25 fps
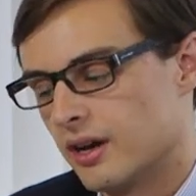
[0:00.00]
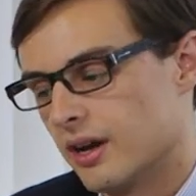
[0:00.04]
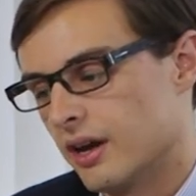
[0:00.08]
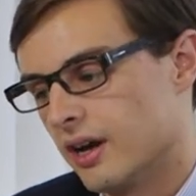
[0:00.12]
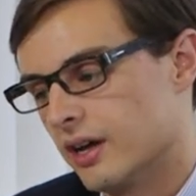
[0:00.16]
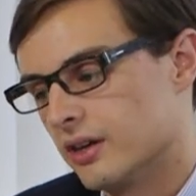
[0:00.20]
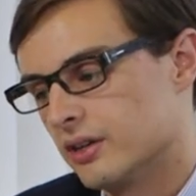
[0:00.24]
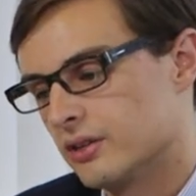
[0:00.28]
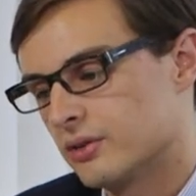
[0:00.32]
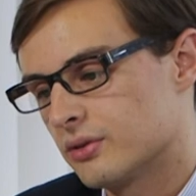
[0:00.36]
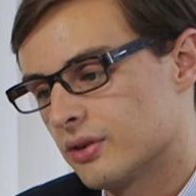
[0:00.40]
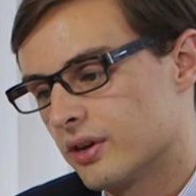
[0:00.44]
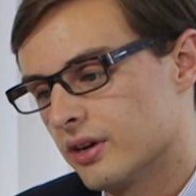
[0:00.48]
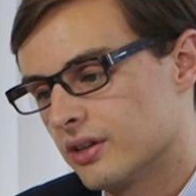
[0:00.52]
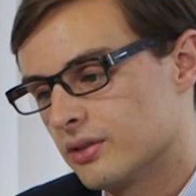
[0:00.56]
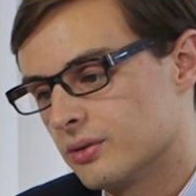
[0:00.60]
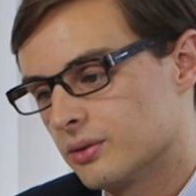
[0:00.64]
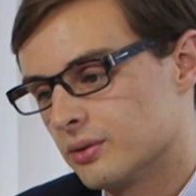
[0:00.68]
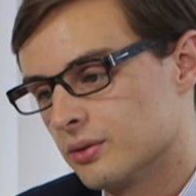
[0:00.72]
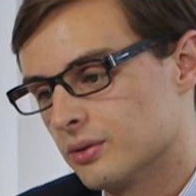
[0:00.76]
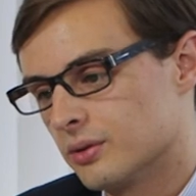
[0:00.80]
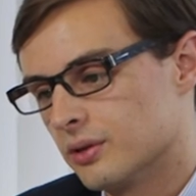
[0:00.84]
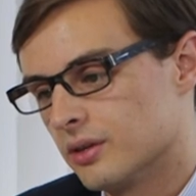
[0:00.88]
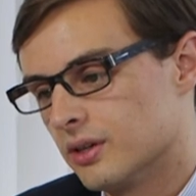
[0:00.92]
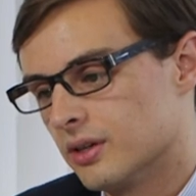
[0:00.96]
and try
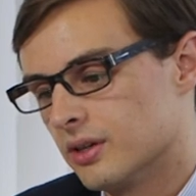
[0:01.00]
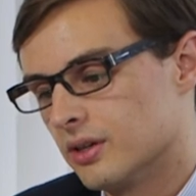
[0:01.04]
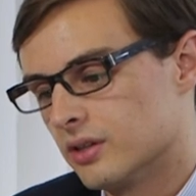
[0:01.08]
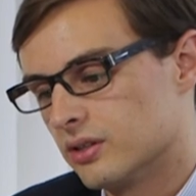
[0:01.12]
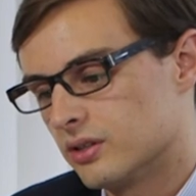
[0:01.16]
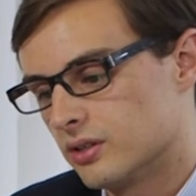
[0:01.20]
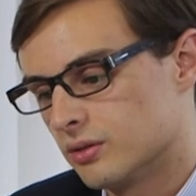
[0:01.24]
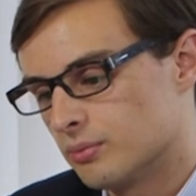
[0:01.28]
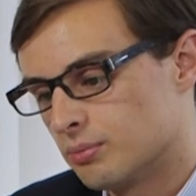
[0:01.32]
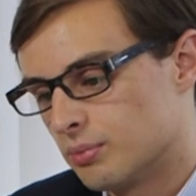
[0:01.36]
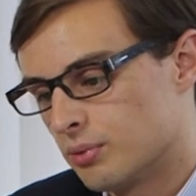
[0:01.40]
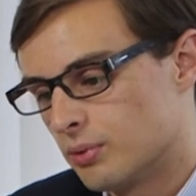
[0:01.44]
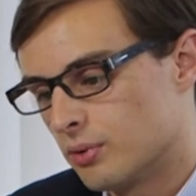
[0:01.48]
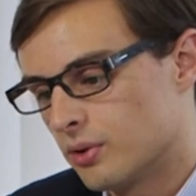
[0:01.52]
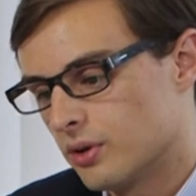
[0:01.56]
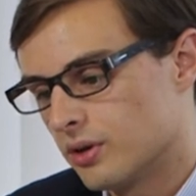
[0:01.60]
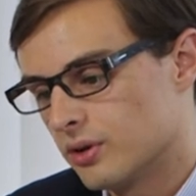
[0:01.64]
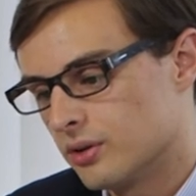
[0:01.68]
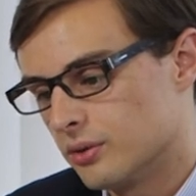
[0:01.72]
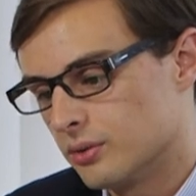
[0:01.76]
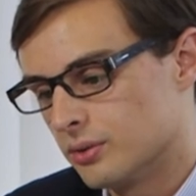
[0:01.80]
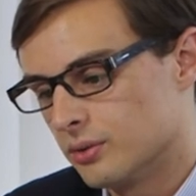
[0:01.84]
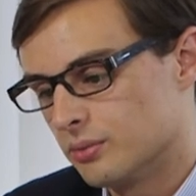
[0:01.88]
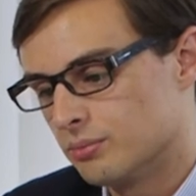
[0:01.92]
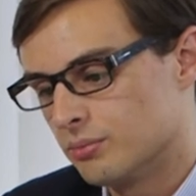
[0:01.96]
to
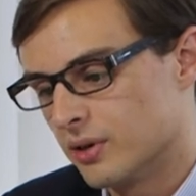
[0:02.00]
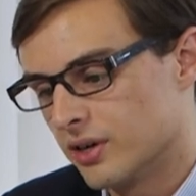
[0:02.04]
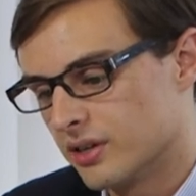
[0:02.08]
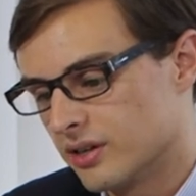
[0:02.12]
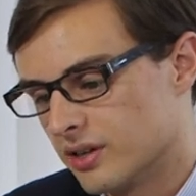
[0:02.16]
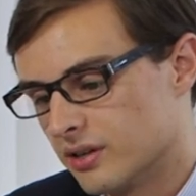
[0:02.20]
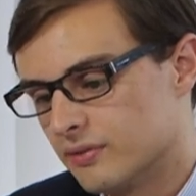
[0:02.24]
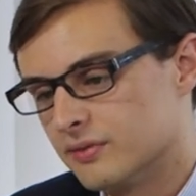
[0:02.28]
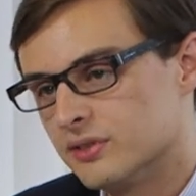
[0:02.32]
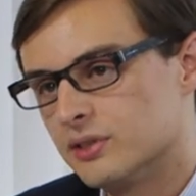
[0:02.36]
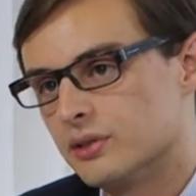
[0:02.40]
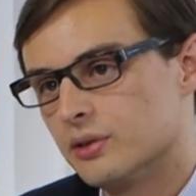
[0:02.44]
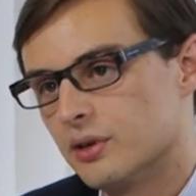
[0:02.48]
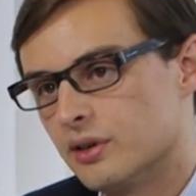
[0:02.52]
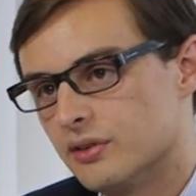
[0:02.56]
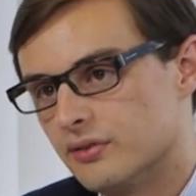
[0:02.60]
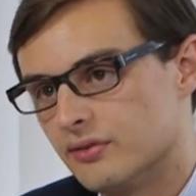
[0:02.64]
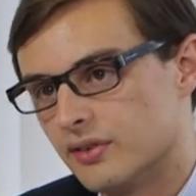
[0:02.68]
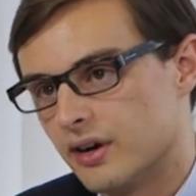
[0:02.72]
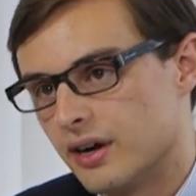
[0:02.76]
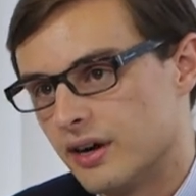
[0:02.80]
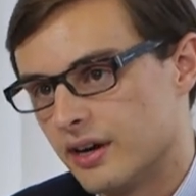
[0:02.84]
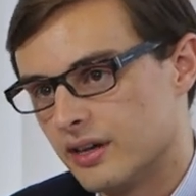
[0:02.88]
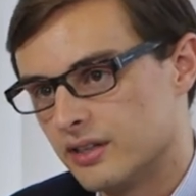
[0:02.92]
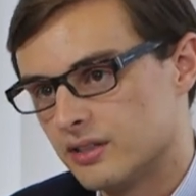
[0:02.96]
support you by giving you
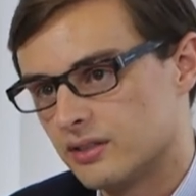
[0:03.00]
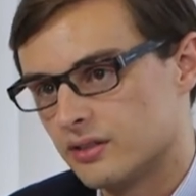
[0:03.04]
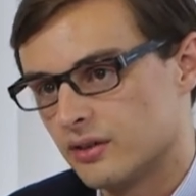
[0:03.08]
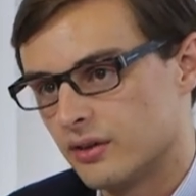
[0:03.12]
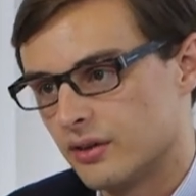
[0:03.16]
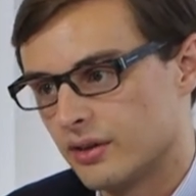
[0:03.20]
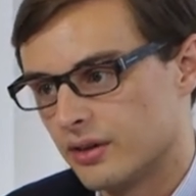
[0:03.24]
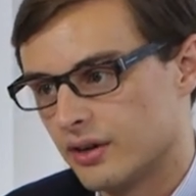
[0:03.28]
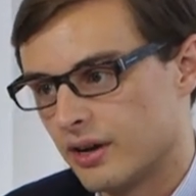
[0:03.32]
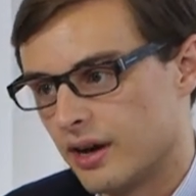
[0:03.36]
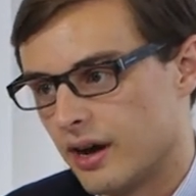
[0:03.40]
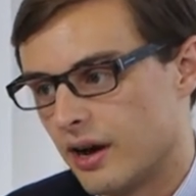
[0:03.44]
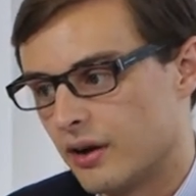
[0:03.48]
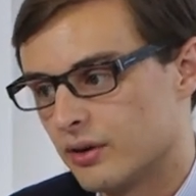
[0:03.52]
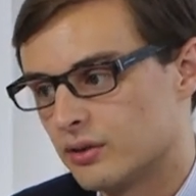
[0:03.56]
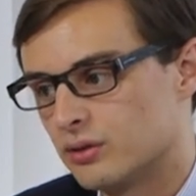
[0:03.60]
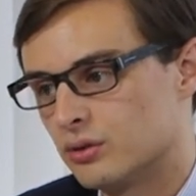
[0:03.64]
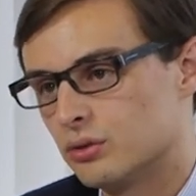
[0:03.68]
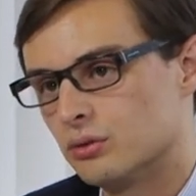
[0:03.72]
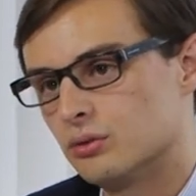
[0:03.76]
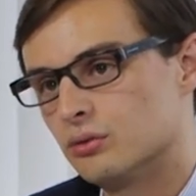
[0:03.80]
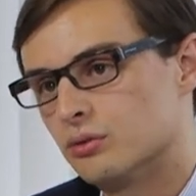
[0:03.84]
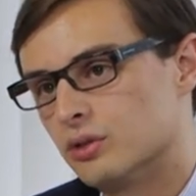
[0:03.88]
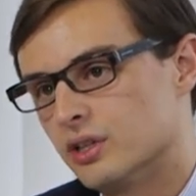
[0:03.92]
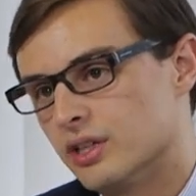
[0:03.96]
advice on how
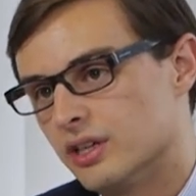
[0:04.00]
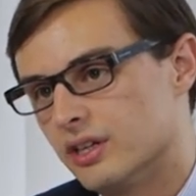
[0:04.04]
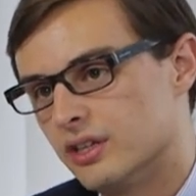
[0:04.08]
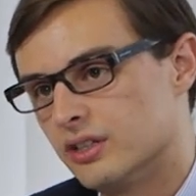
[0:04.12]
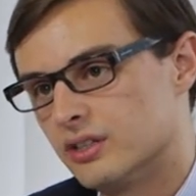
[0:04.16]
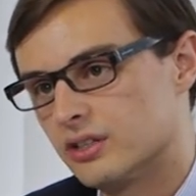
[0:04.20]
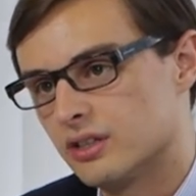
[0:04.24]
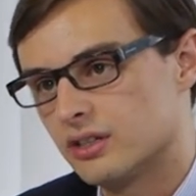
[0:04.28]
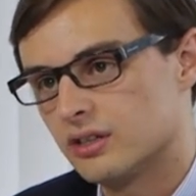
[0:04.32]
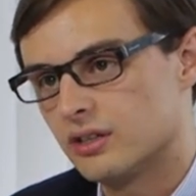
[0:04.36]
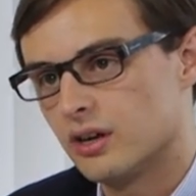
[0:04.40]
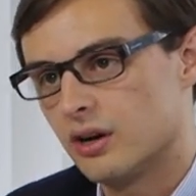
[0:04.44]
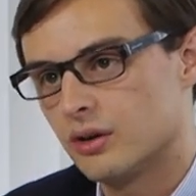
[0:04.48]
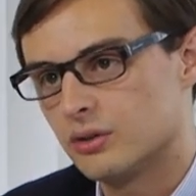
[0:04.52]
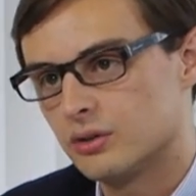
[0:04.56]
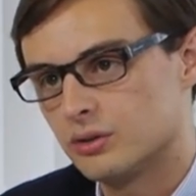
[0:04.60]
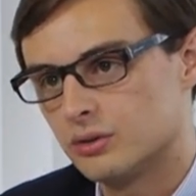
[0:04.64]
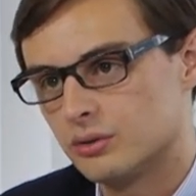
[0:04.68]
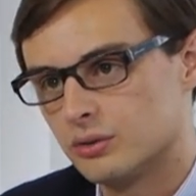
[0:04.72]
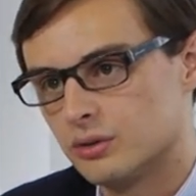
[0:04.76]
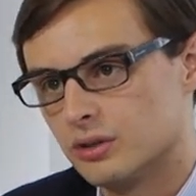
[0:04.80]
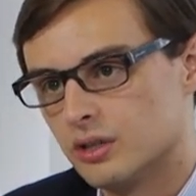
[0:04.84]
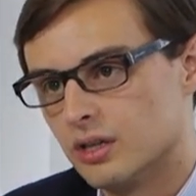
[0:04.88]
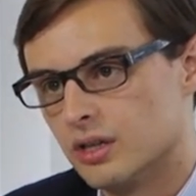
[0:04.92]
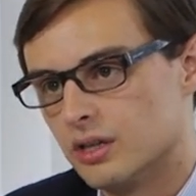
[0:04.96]
to reach and how
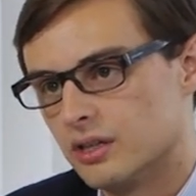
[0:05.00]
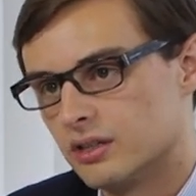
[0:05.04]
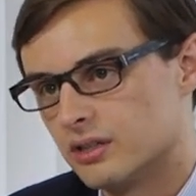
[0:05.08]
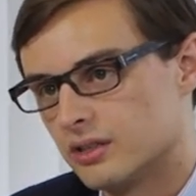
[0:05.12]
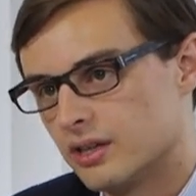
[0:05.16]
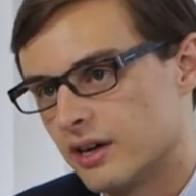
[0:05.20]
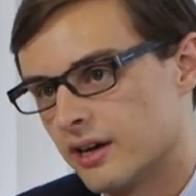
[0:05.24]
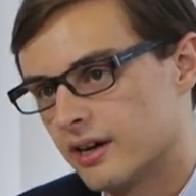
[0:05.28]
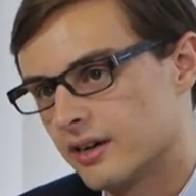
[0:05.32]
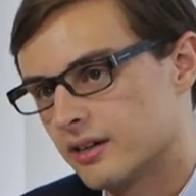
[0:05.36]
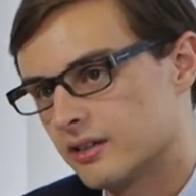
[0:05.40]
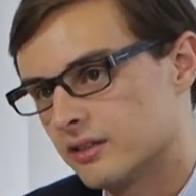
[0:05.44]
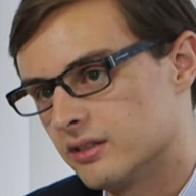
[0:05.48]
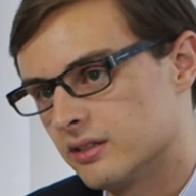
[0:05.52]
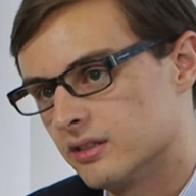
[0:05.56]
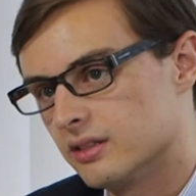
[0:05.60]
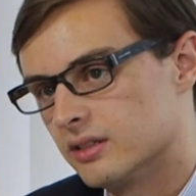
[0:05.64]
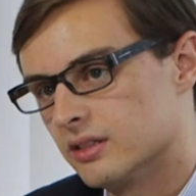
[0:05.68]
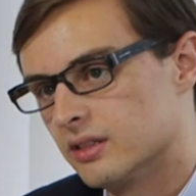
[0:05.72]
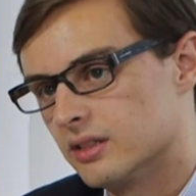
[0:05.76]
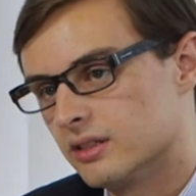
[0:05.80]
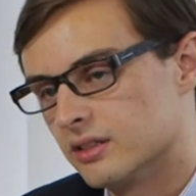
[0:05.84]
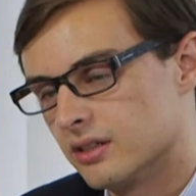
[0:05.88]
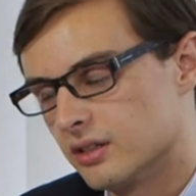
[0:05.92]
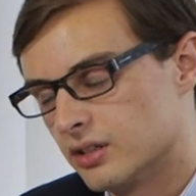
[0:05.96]
to tackle
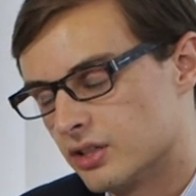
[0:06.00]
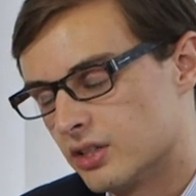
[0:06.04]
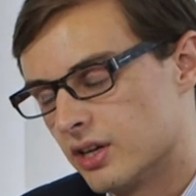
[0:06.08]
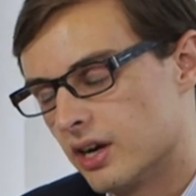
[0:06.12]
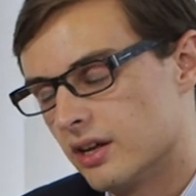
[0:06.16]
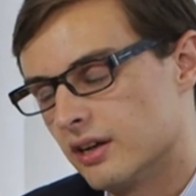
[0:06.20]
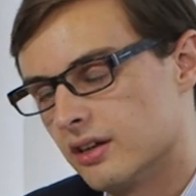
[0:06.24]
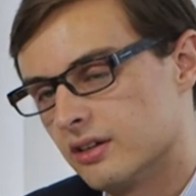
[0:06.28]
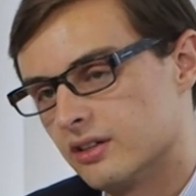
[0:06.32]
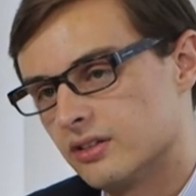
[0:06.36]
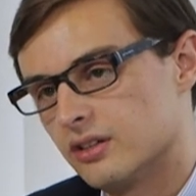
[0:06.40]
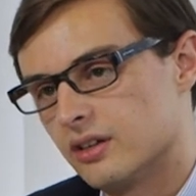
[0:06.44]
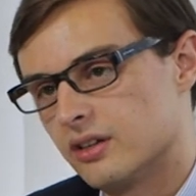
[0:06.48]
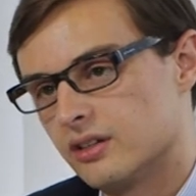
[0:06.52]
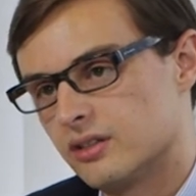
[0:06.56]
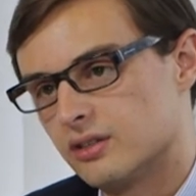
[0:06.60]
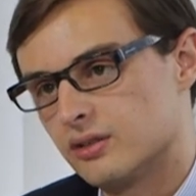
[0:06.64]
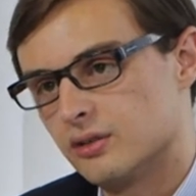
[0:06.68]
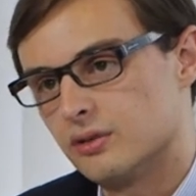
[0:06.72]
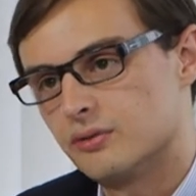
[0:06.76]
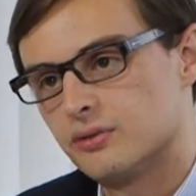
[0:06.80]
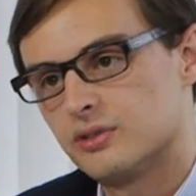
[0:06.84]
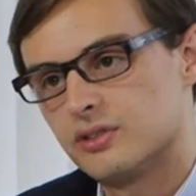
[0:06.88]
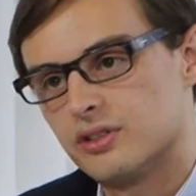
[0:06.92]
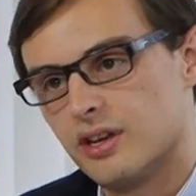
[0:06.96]
the
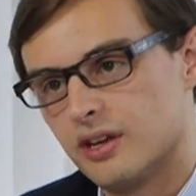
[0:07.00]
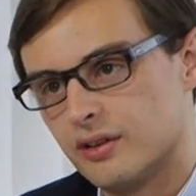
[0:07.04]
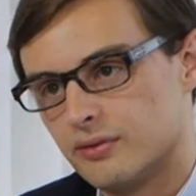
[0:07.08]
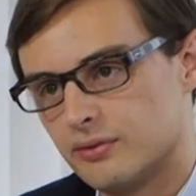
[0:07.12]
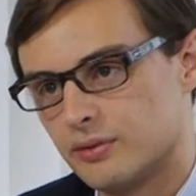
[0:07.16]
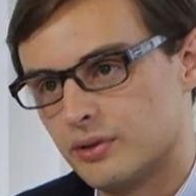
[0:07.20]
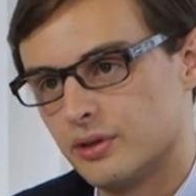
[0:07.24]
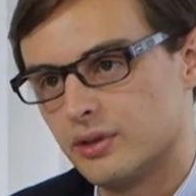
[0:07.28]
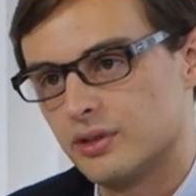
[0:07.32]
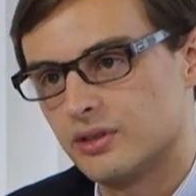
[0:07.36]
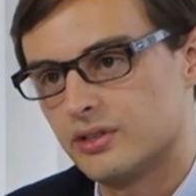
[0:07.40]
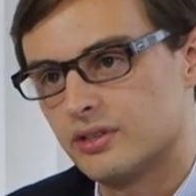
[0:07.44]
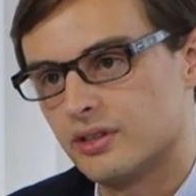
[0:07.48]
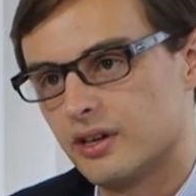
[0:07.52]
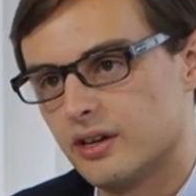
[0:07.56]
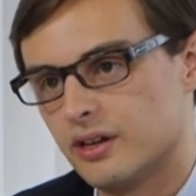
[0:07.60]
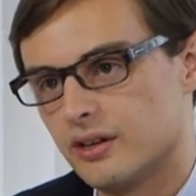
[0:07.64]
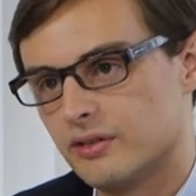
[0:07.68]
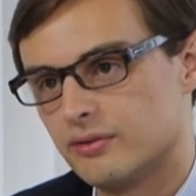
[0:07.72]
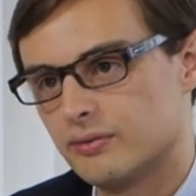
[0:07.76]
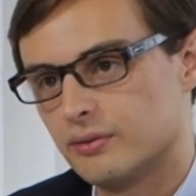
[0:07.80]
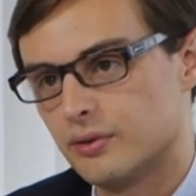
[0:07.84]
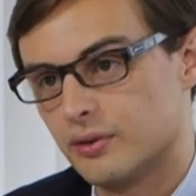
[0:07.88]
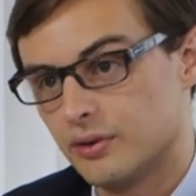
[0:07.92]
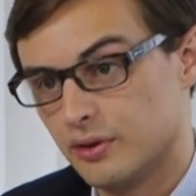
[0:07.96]
challenges you've set for
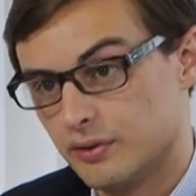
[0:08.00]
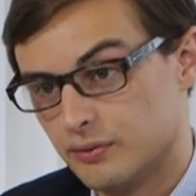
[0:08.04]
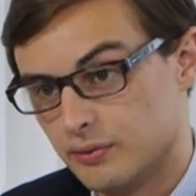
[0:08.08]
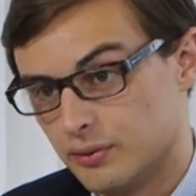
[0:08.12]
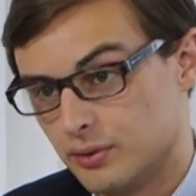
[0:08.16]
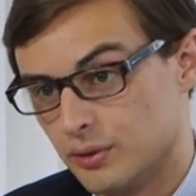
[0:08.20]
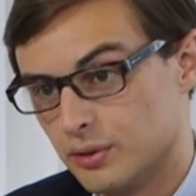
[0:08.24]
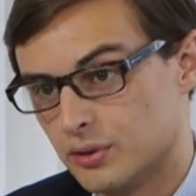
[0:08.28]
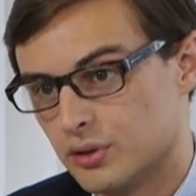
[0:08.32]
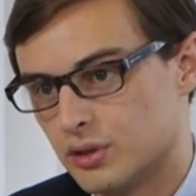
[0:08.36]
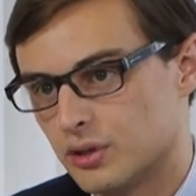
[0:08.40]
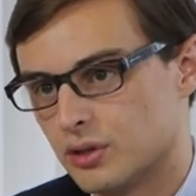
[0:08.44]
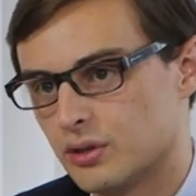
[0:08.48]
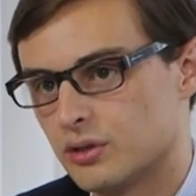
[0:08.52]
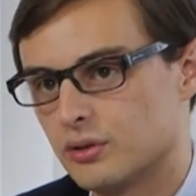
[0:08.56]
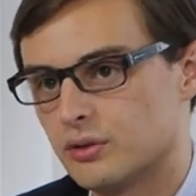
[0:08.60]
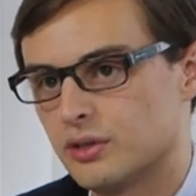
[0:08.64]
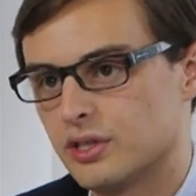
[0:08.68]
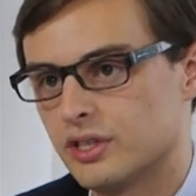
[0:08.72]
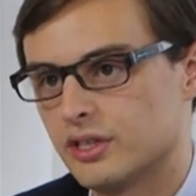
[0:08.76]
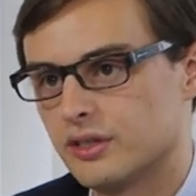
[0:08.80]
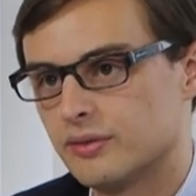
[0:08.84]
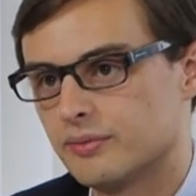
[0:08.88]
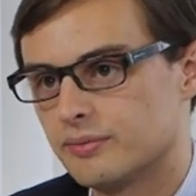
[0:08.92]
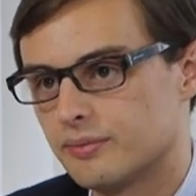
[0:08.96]
yourself for your future
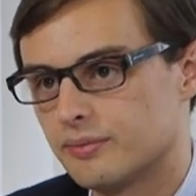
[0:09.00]
career.